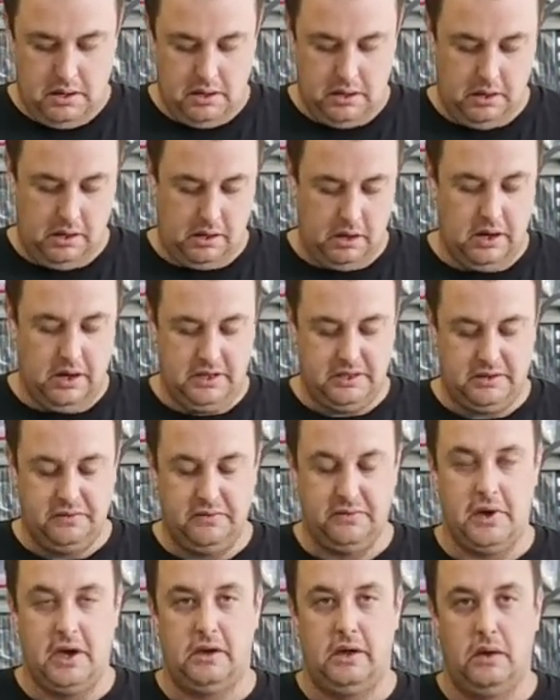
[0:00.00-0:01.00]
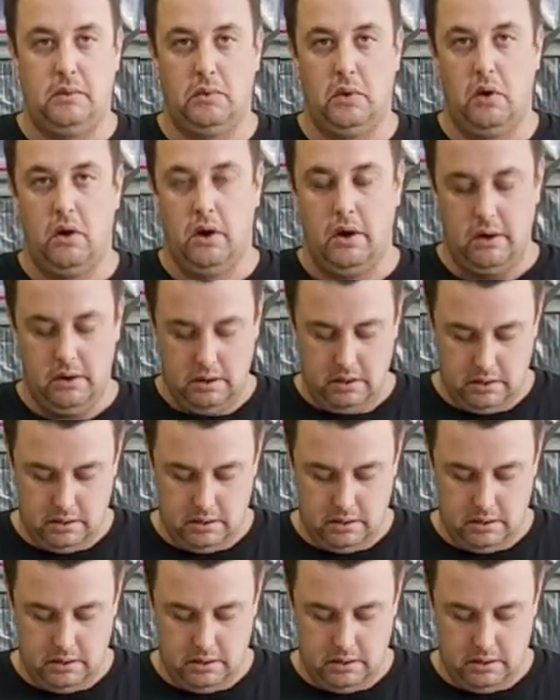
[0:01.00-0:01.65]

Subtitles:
You're going to need some vacuum line